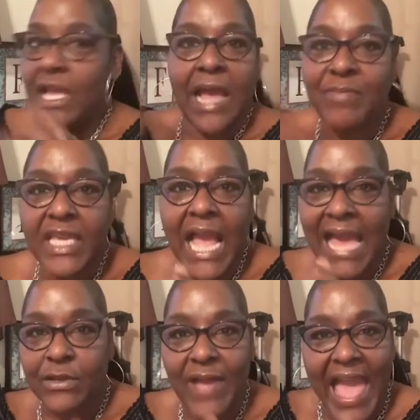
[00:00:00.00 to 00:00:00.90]
I mean,
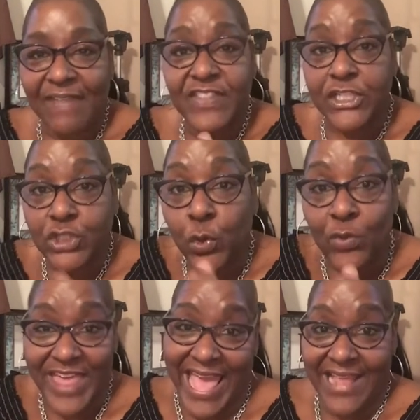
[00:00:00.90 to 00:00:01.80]
I don't have to
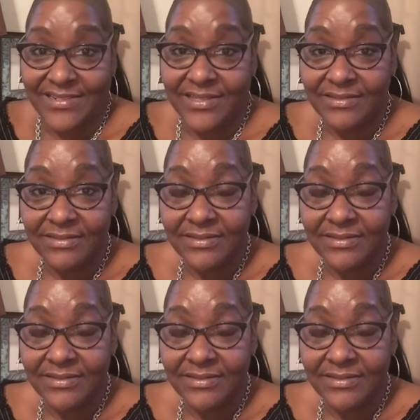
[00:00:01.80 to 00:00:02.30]
do that.